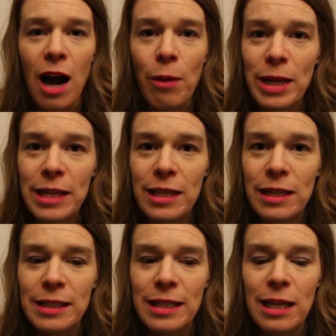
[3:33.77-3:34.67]
I went in
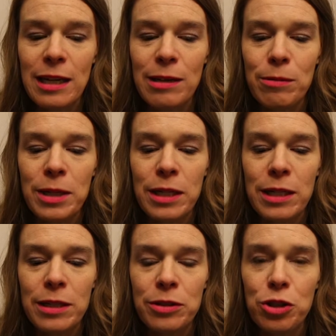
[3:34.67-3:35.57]
there today
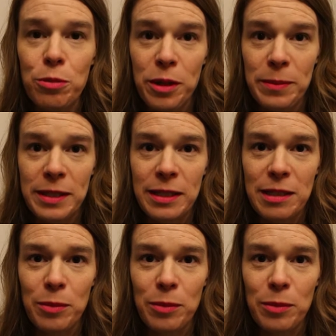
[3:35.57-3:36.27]
with 2 purposes.